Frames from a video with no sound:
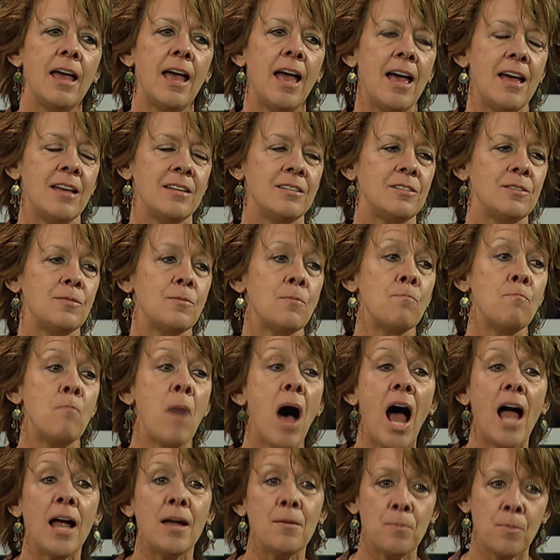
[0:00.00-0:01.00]
as
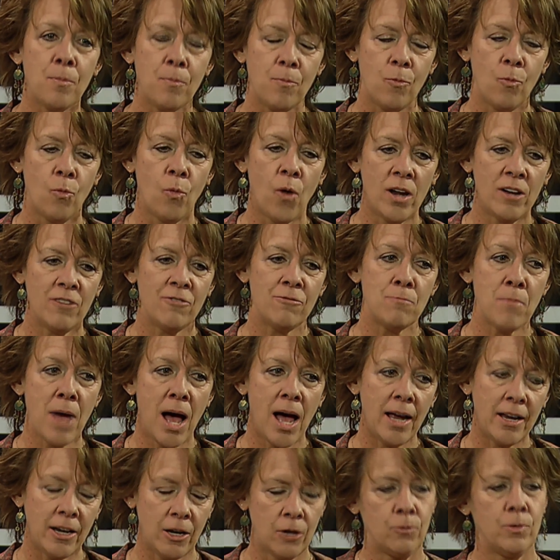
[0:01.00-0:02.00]
one of
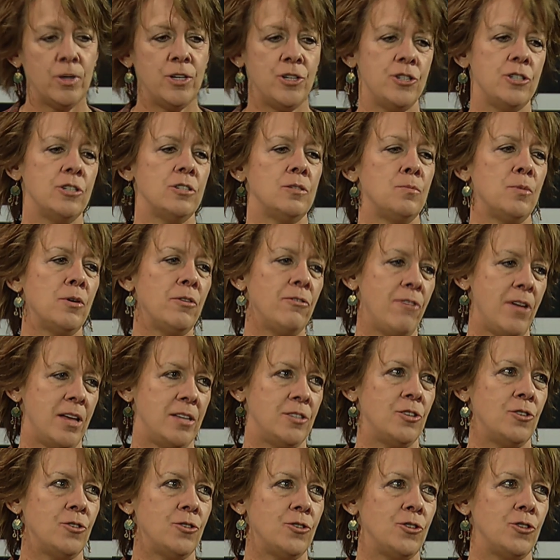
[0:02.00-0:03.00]
my original
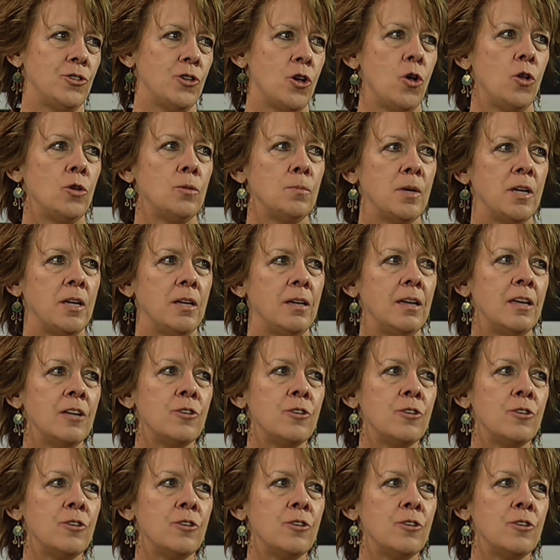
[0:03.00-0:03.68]
professors told me,